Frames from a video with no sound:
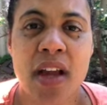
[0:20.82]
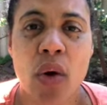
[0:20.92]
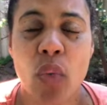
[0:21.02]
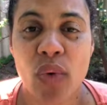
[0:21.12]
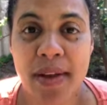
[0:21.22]

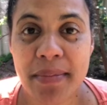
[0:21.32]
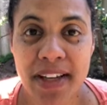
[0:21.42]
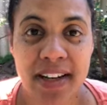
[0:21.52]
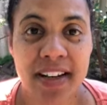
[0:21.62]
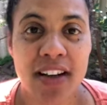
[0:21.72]

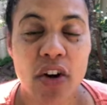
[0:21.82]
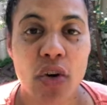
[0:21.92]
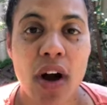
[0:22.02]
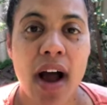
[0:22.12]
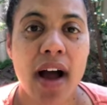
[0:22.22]
women
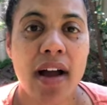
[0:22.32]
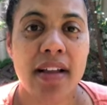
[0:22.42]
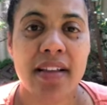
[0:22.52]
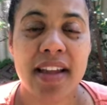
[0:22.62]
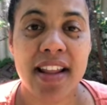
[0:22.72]
who are
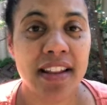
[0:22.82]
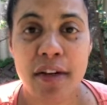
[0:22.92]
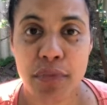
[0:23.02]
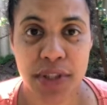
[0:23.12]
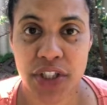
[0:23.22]
in
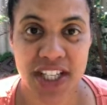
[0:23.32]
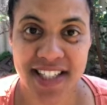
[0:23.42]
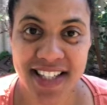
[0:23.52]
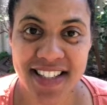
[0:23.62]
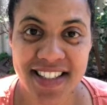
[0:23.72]
love with
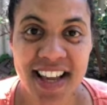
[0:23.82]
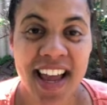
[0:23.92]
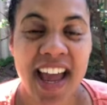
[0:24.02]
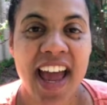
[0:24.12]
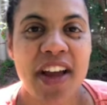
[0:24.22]
Jesus
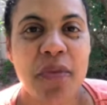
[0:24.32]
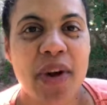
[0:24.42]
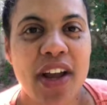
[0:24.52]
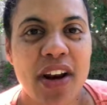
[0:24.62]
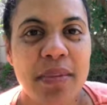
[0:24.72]
and
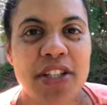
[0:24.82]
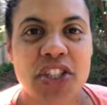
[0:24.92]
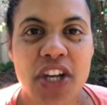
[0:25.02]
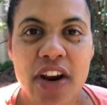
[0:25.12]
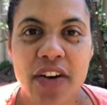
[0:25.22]
we're going to be
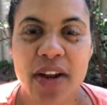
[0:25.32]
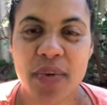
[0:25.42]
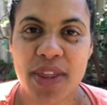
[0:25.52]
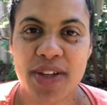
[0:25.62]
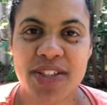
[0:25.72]
sharing
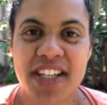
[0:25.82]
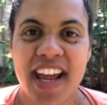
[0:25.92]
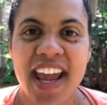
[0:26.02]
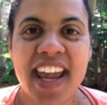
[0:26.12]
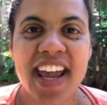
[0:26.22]
with you
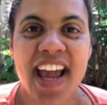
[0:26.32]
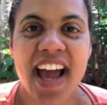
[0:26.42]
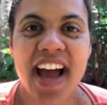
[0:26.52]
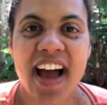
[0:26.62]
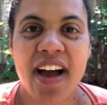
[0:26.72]
today
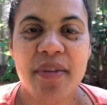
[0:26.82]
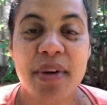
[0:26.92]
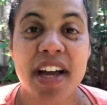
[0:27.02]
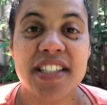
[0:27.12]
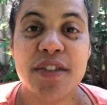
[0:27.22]
um,
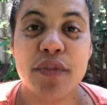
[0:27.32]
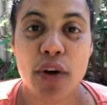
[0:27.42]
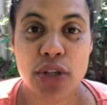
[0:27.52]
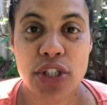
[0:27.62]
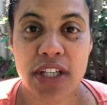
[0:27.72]
a
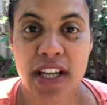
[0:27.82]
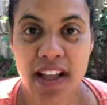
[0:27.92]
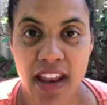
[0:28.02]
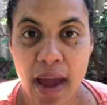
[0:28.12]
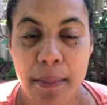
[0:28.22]
devotion
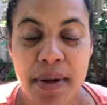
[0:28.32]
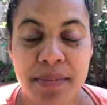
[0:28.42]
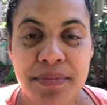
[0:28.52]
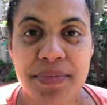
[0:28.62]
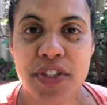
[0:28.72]
collab.
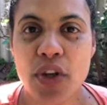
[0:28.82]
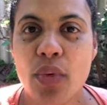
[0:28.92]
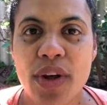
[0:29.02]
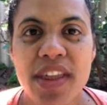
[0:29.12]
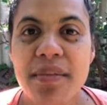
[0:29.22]
So,
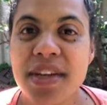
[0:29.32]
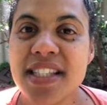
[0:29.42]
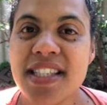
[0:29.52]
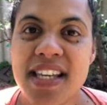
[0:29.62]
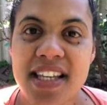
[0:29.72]
what that
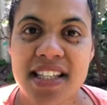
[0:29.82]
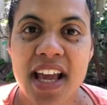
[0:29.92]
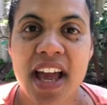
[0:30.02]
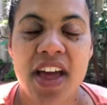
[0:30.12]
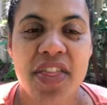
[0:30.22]
means is
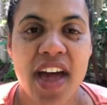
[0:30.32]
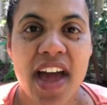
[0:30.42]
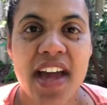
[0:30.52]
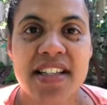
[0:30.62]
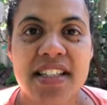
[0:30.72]

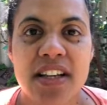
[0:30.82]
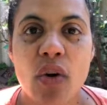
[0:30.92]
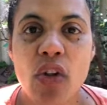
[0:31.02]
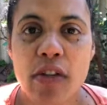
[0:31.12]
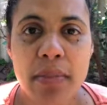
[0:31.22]
that
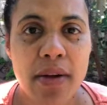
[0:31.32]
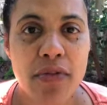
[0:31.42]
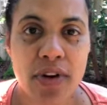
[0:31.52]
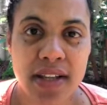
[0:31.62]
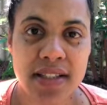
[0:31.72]
all of my
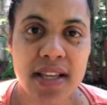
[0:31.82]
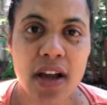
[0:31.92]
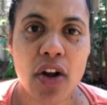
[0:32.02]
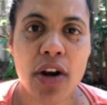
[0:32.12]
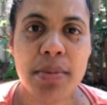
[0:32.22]
friends
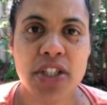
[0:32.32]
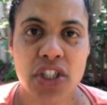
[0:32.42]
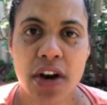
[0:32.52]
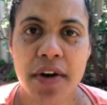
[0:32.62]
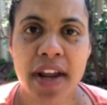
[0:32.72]
are going to be
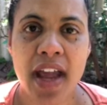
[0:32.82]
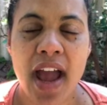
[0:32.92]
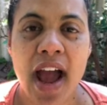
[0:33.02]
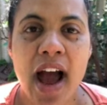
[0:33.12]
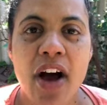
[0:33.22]
sharing
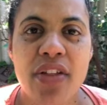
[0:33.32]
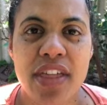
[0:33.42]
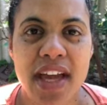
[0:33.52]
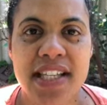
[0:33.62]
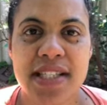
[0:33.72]
how
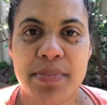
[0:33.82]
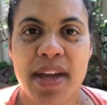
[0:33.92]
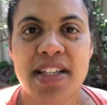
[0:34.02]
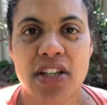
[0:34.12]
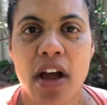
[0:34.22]
they
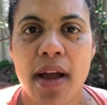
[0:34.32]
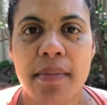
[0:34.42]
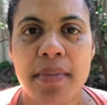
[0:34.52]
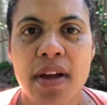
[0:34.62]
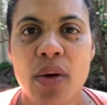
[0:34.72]
spend
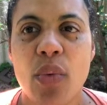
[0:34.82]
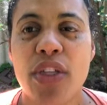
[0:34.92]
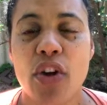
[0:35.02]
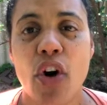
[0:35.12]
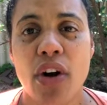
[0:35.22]
time
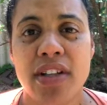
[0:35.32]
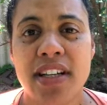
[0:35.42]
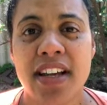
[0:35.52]
with God.